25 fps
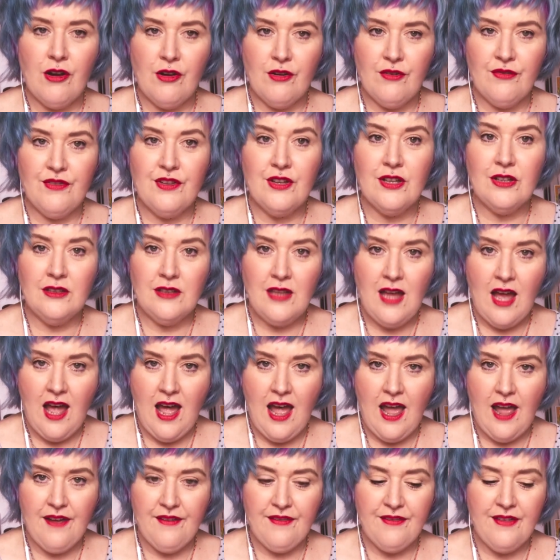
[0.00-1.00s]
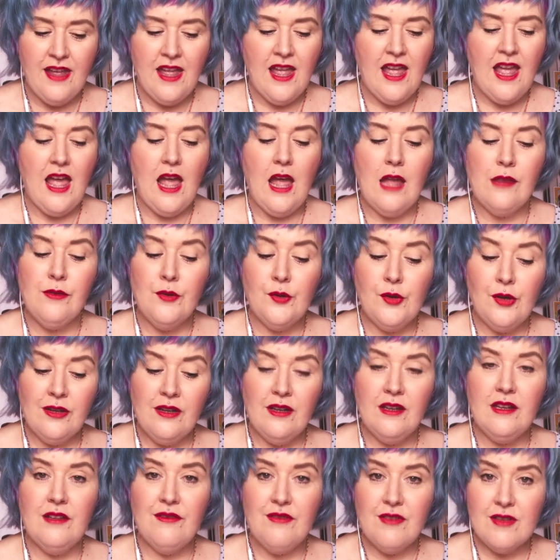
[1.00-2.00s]
of your life, and you're going to
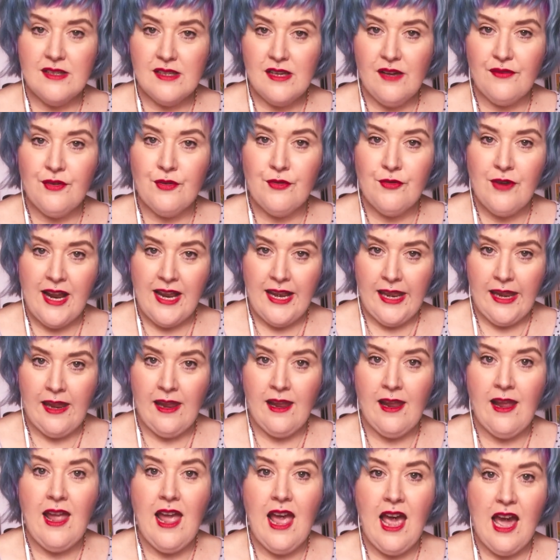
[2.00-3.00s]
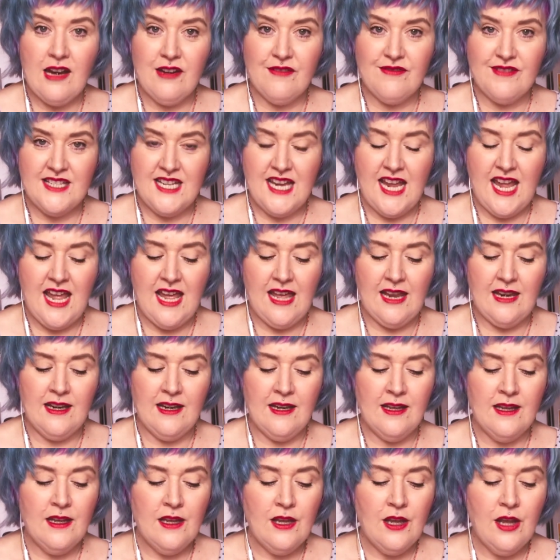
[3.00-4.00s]
give yourself a rating out of 10.
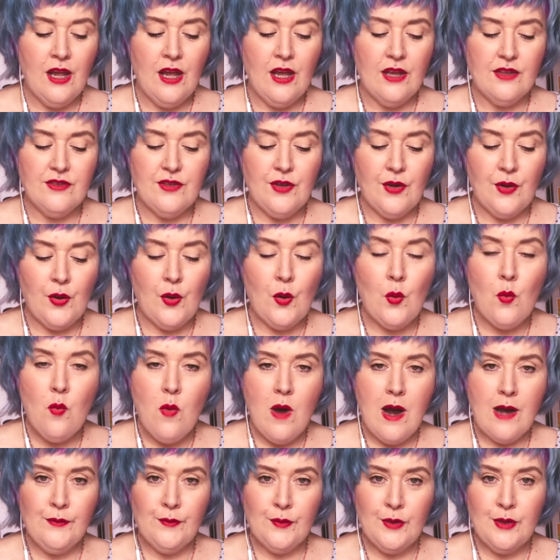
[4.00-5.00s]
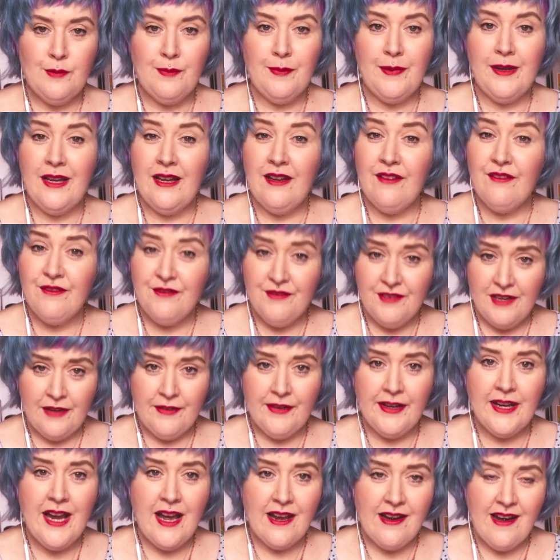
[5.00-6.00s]
So 1 would be
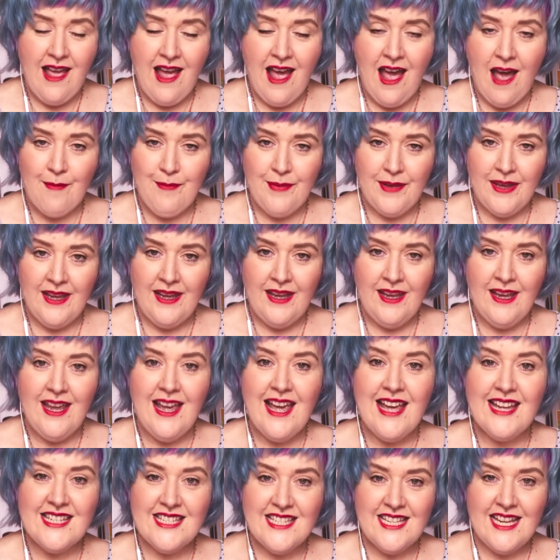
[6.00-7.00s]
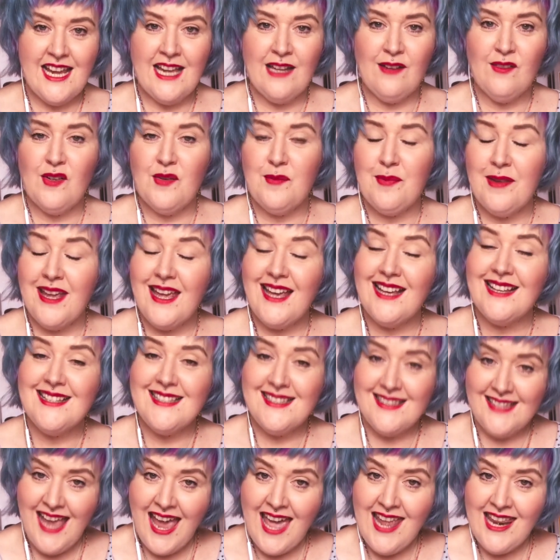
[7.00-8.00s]
very unhappy and 10 would be
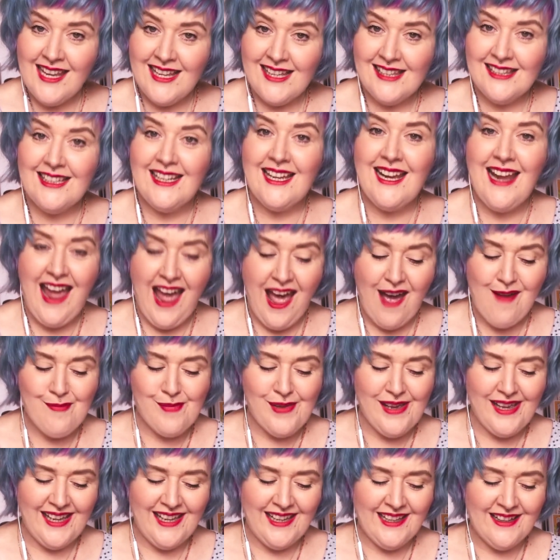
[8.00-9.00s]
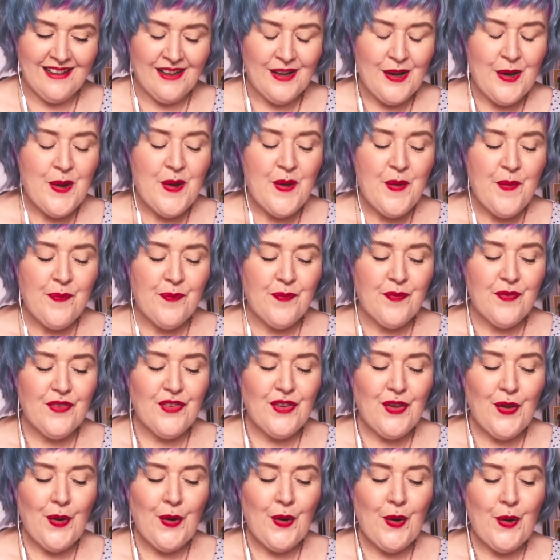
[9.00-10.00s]
ecstatically happy.
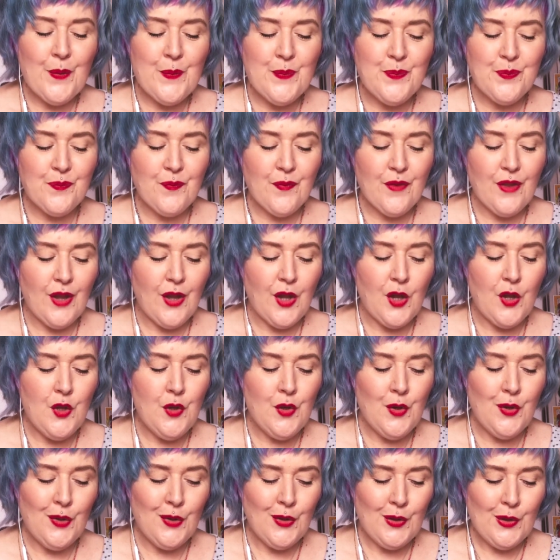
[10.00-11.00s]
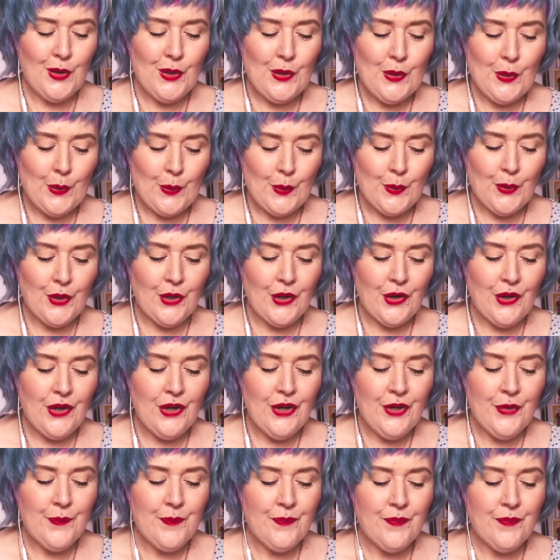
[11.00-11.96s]
So you're going to go through,